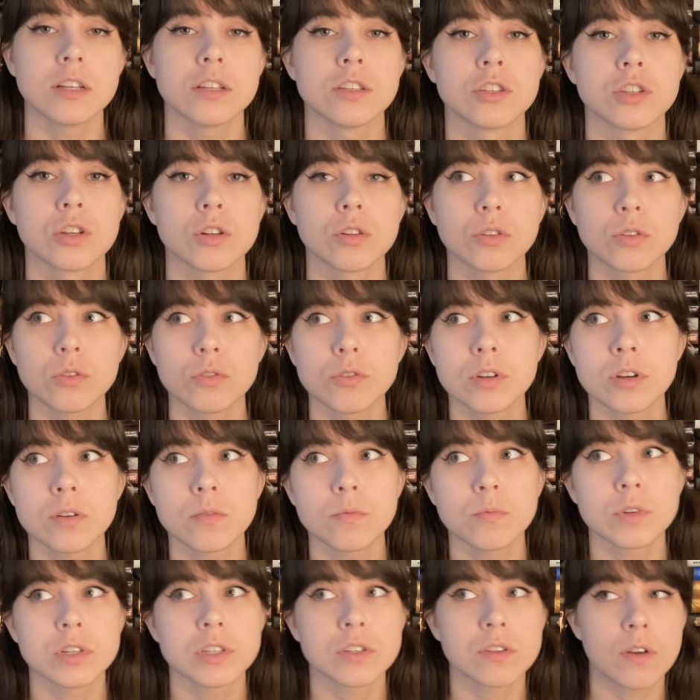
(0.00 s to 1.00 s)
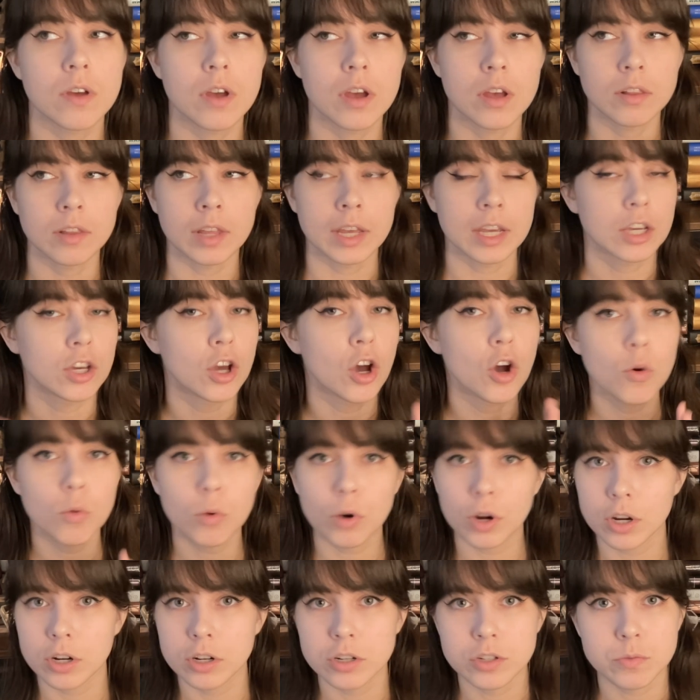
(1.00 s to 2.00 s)
Zaluna was like
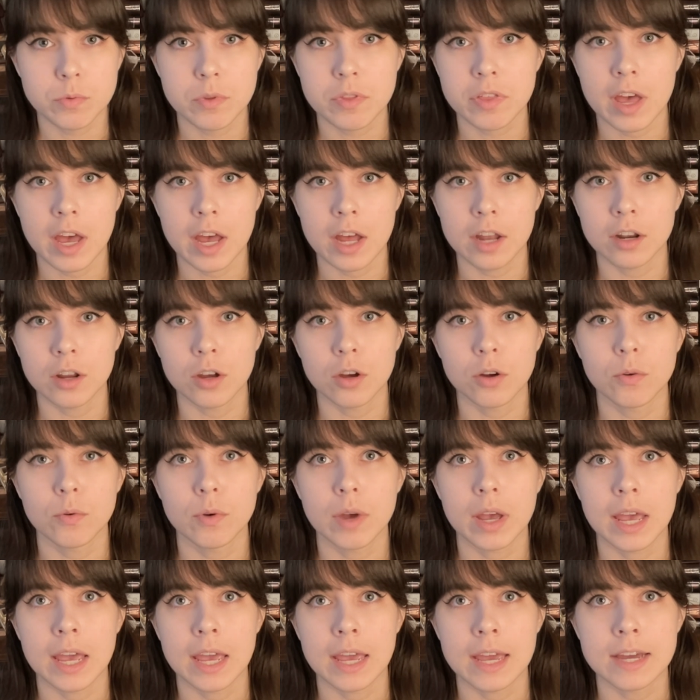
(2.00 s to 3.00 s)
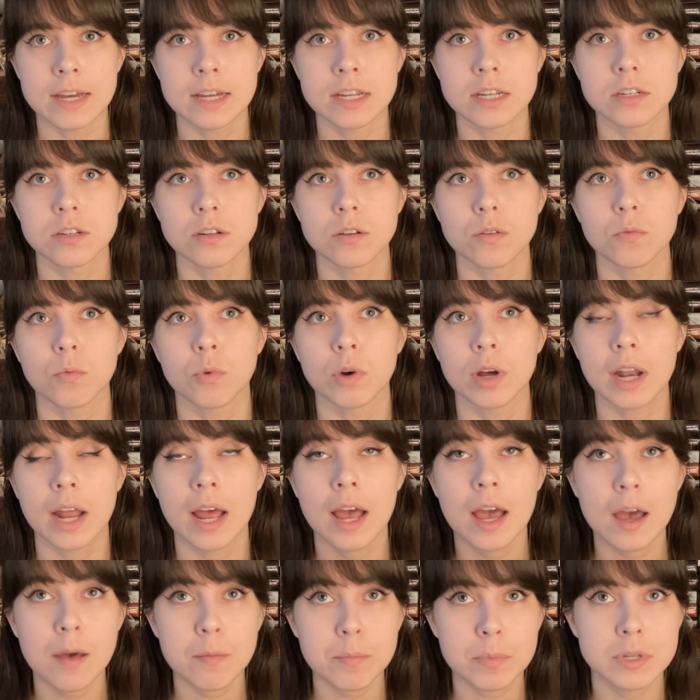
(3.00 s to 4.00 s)
co-workers with Hetto, and what
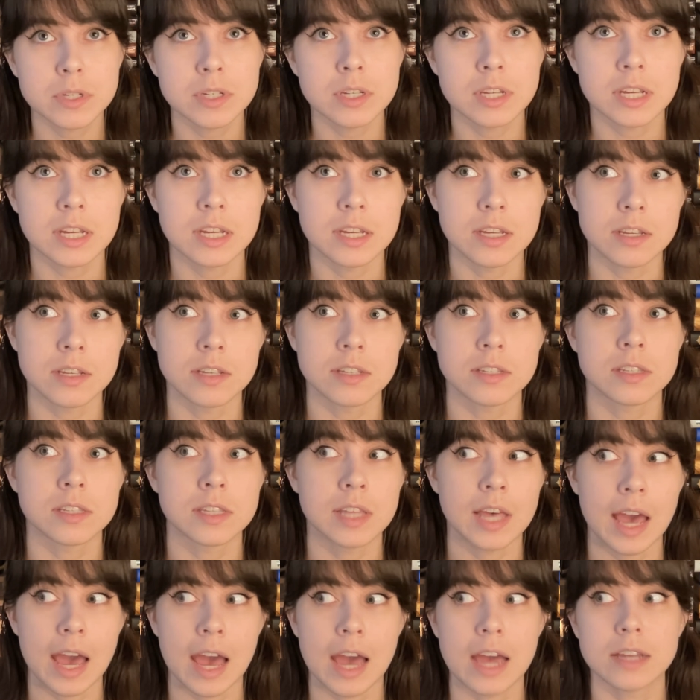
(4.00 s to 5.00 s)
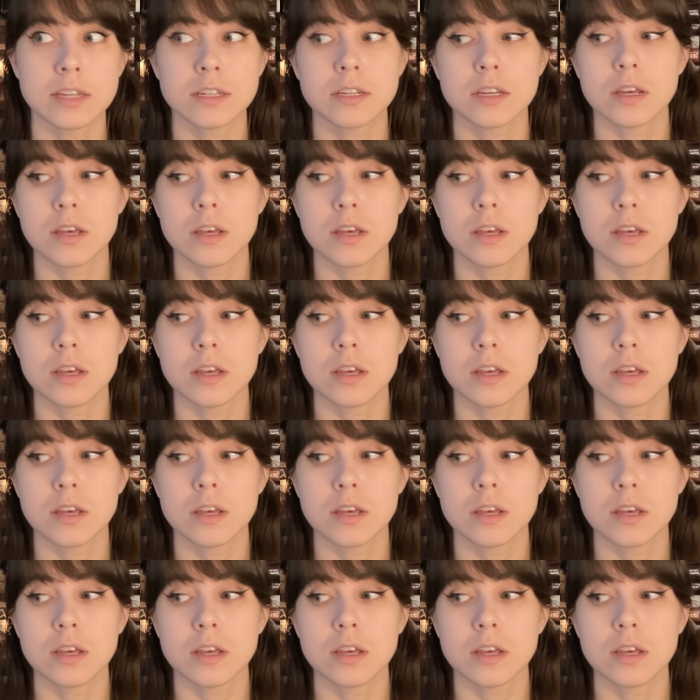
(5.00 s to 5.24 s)
happened is that